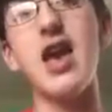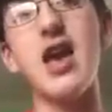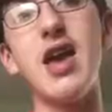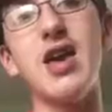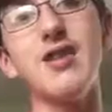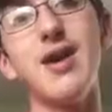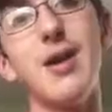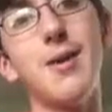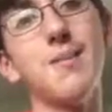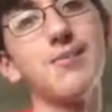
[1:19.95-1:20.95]
And
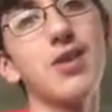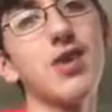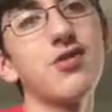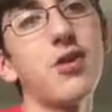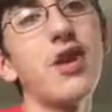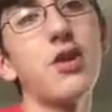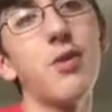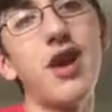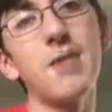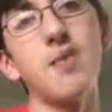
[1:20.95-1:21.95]
um, so
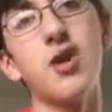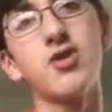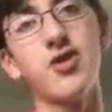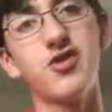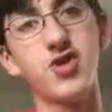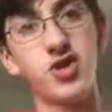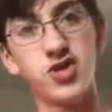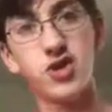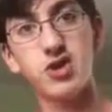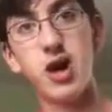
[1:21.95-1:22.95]
anyway, Peter shoots
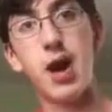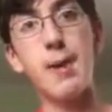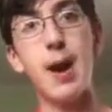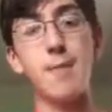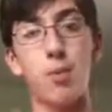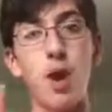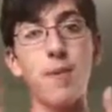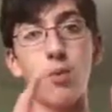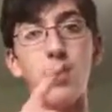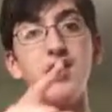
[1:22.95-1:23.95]
shoots shoots up a
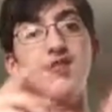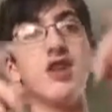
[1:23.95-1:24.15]
web in one